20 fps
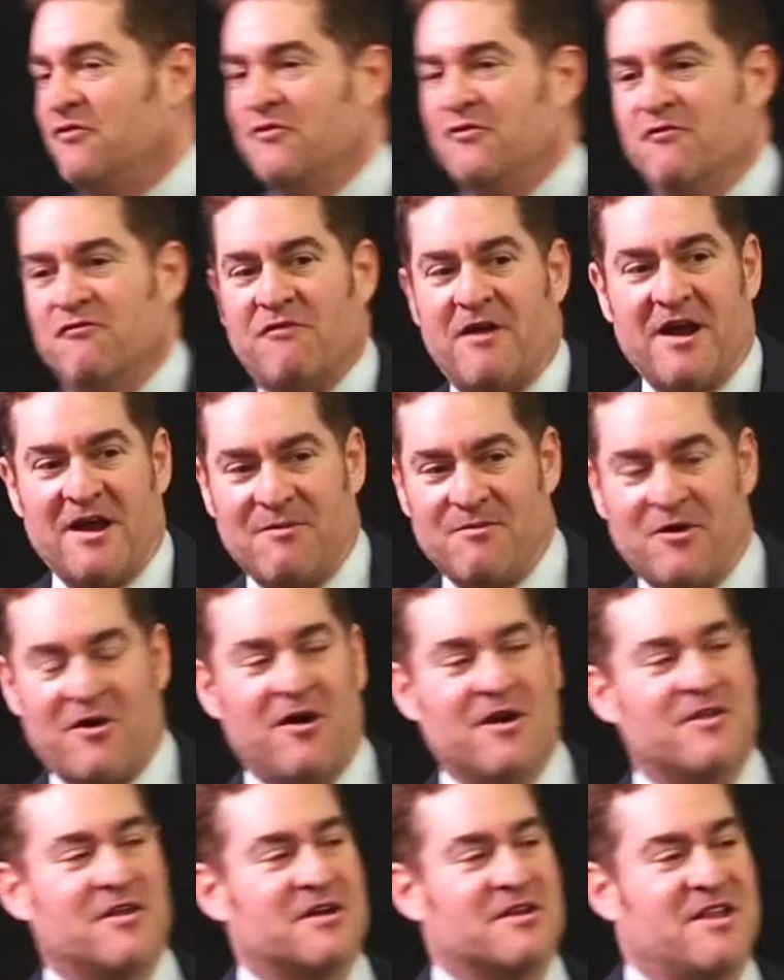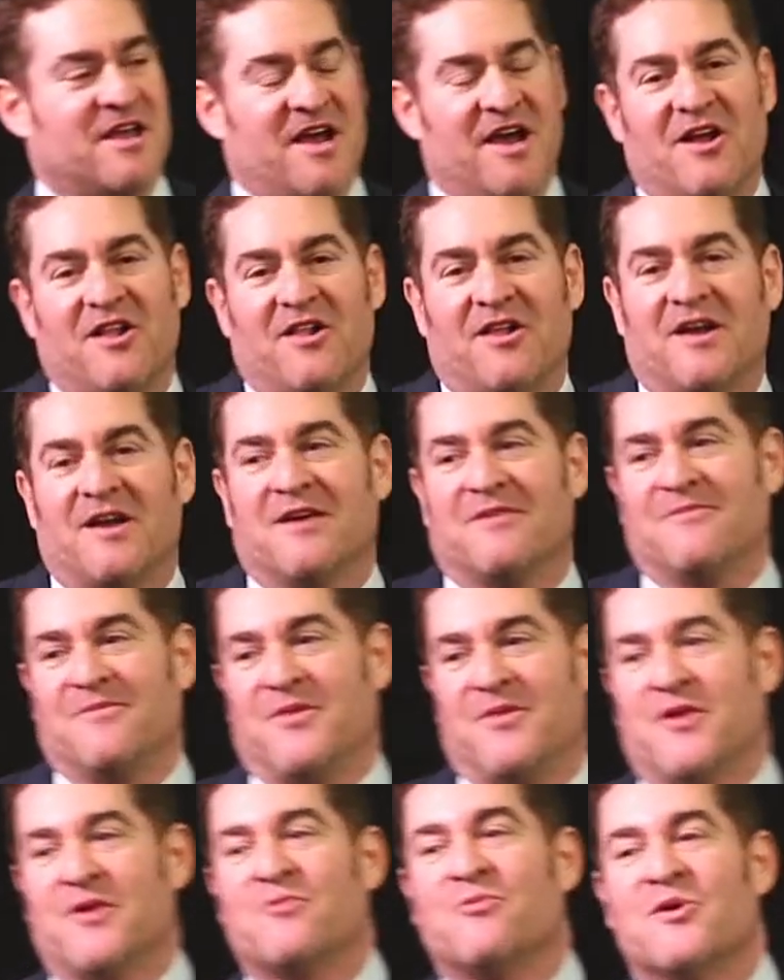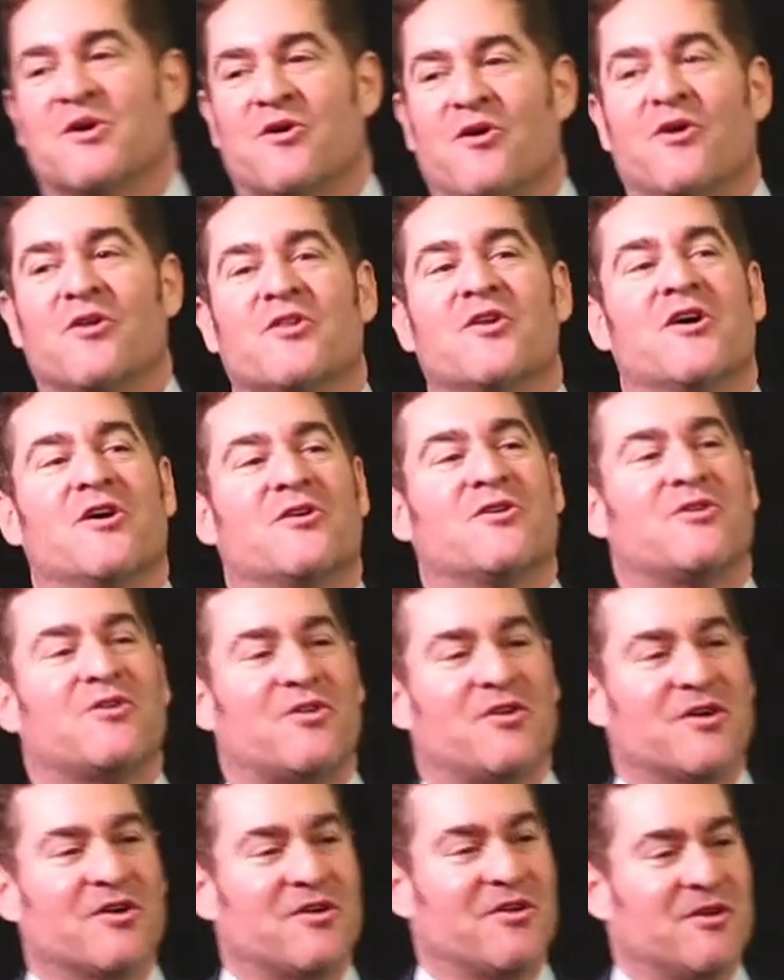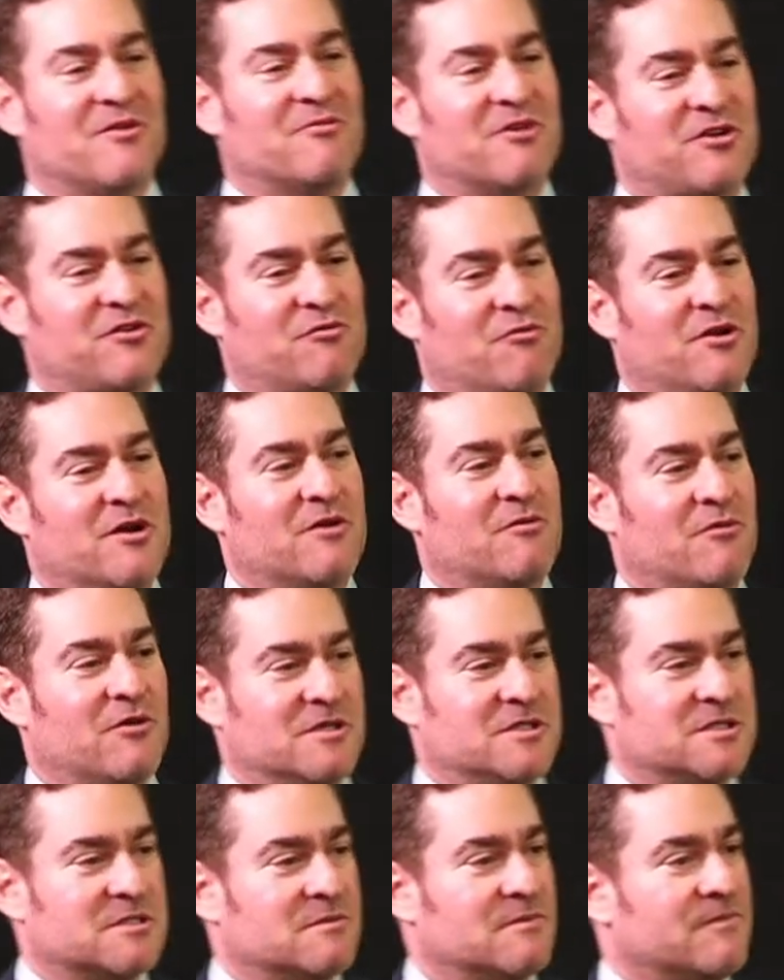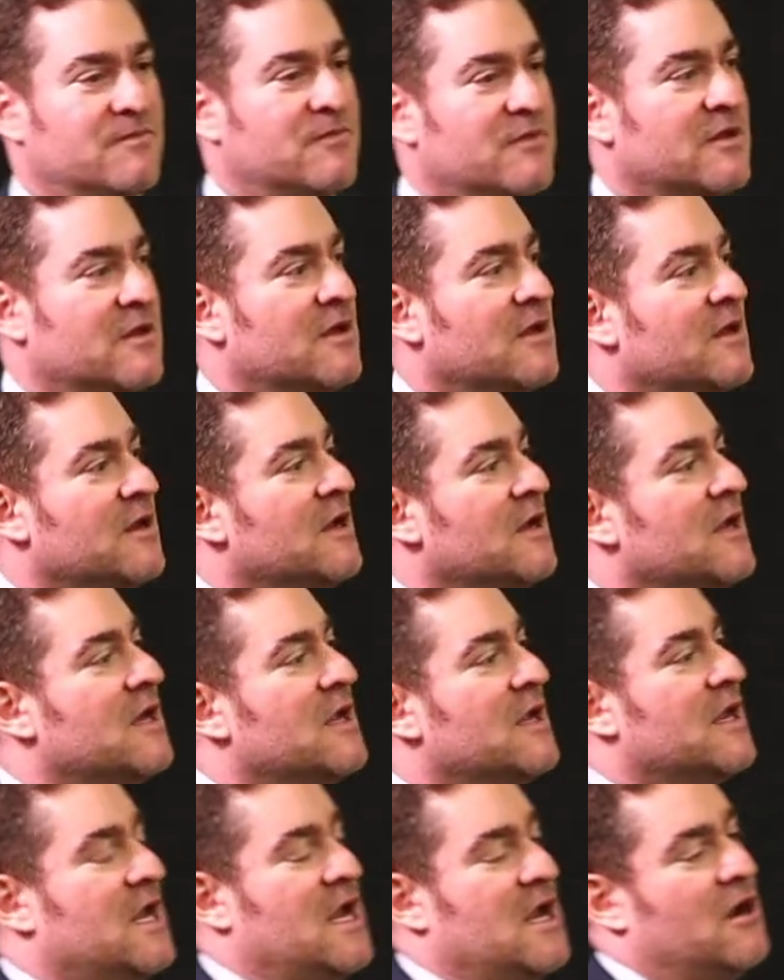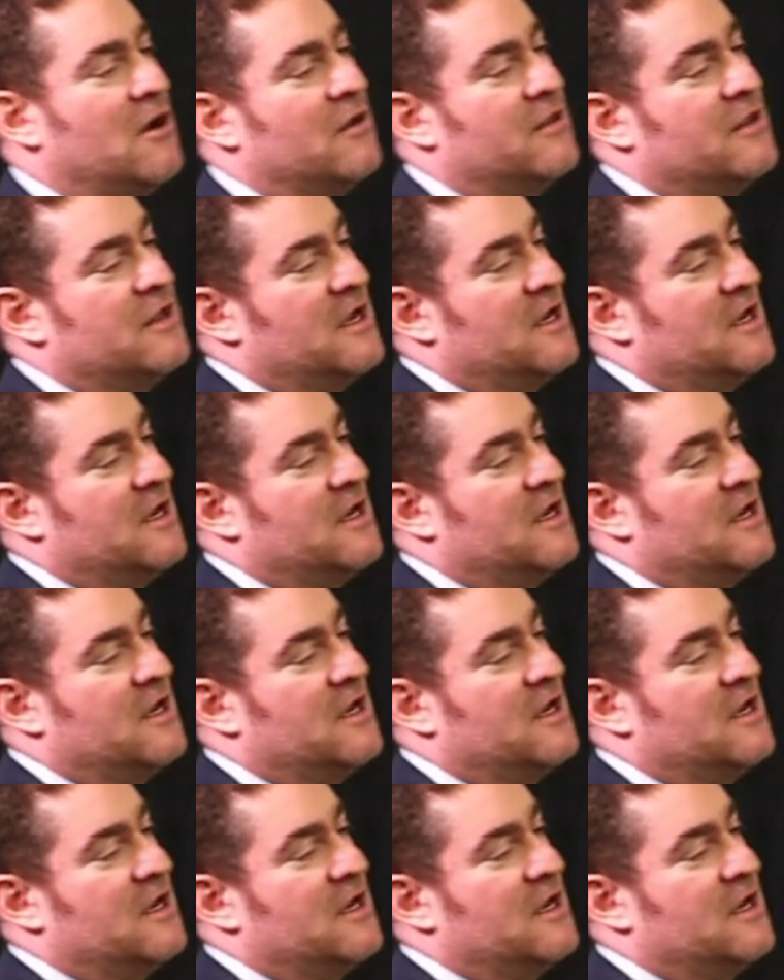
dragging behind their tail. I think we all know clearly which one it was. Now, the